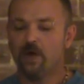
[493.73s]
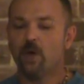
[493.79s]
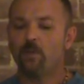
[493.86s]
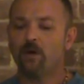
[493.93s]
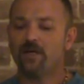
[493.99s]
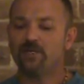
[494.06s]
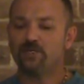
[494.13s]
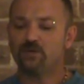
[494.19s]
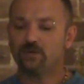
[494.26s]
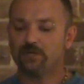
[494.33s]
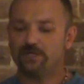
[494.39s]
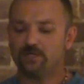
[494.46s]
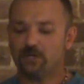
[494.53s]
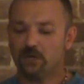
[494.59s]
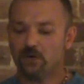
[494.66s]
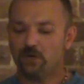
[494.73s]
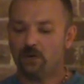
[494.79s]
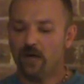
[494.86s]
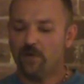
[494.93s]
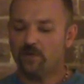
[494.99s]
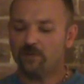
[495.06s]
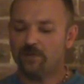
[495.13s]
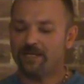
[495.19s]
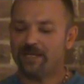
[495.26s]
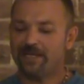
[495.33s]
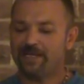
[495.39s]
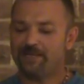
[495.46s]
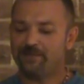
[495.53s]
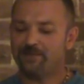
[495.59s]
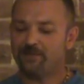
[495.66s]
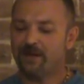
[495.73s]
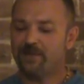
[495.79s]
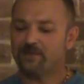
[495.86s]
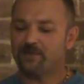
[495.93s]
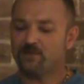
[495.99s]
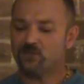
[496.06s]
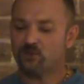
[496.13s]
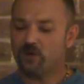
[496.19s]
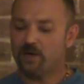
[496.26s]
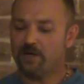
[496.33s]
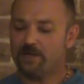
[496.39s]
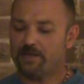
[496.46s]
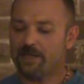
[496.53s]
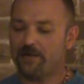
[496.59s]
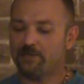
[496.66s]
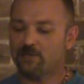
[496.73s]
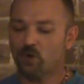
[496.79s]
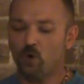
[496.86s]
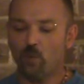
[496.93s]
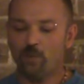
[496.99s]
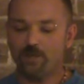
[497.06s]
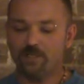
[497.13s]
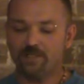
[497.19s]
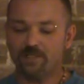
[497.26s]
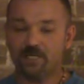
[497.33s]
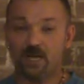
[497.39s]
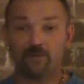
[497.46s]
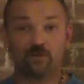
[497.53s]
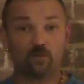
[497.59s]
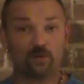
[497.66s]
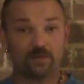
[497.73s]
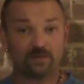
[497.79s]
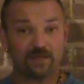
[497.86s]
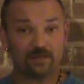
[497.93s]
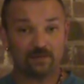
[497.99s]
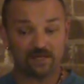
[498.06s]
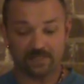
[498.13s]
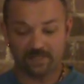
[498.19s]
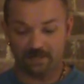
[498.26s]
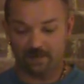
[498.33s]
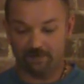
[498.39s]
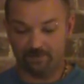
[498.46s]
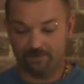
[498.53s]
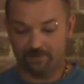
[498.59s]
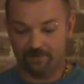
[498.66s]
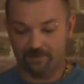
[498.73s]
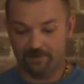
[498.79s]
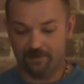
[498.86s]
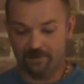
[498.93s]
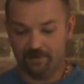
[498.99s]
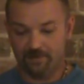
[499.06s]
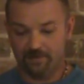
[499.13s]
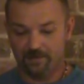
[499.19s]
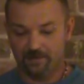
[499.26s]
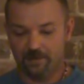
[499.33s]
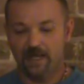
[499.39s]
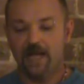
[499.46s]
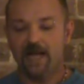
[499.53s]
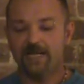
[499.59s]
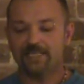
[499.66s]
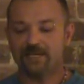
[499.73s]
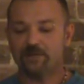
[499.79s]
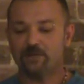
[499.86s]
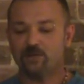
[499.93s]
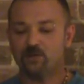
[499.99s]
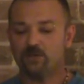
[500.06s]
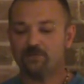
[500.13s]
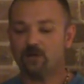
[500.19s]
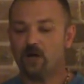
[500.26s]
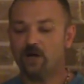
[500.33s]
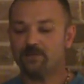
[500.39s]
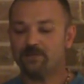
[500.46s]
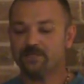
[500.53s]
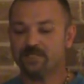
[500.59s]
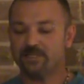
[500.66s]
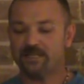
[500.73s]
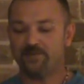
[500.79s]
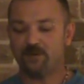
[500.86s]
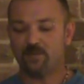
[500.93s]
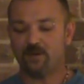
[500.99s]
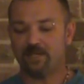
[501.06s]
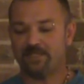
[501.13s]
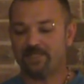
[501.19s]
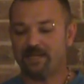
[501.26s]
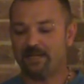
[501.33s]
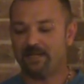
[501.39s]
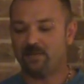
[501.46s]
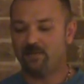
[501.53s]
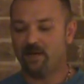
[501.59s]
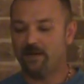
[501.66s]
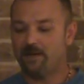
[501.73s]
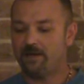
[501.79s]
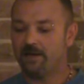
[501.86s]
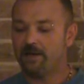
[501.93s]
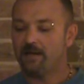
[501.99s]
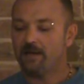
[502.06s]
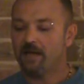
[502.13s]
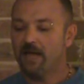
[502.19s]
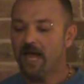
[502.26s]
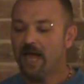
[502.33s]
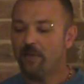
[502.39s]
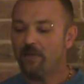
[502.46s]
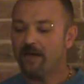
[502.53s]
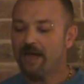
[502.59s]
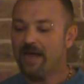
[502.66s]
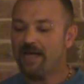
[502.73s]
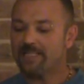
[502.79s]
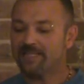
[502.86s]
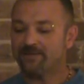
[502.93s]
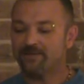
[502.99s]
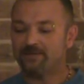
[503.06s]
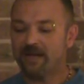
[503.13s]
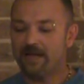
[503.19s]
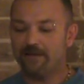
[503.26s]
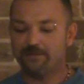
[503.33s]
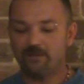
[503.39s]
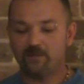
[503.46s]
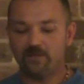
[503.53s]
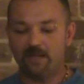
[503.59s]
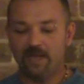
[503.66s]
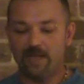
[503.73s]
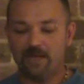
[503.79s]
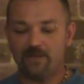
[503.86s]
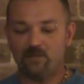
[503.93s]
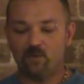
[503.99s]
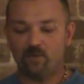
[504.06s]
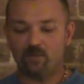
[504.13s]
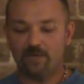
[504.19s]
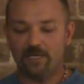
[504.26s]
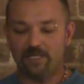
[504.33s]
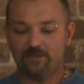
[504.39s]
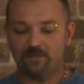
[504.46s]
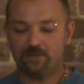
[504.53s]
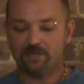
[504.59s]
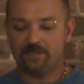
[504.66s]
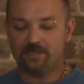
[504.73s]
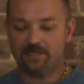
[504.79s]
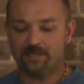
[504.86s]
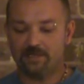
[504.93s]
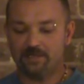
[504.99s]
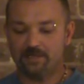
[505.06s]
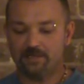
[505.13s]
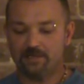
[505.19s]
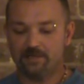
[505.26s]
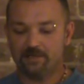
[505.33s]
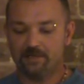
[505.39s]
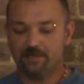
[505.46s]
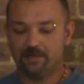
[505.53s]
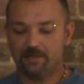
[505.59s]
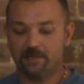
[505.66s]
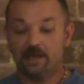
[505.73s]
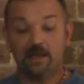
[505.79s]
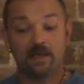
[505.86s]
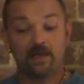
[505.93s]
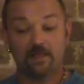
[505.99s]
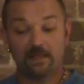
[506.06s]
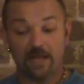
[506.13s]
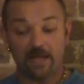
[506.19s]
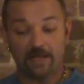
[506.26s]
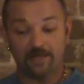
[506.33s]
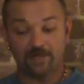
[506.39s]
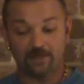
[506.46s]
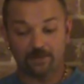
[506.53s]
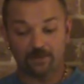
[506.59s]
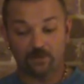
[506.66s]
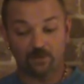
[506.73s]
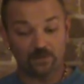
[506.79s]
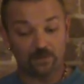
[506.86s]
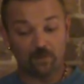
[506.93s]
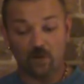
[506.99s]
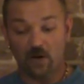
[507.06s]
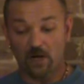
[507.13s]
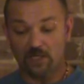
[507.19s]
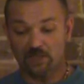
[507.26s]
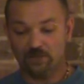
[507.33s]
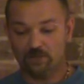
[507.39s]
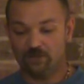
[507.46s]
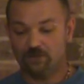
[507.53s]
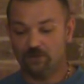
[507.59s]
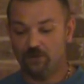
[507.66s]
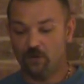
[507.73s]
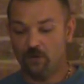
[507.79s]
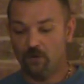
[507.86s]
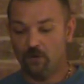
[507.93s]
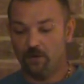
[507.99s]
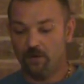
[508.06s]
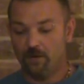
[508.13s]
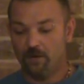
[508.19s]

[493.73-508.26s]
By doing so, I was beginning to find the serenity that I was hoping to discover within myself. As I would drift off to sleep on my sandy bed, I would ask if life could be any more peaceful than this. The answer was impossible to know.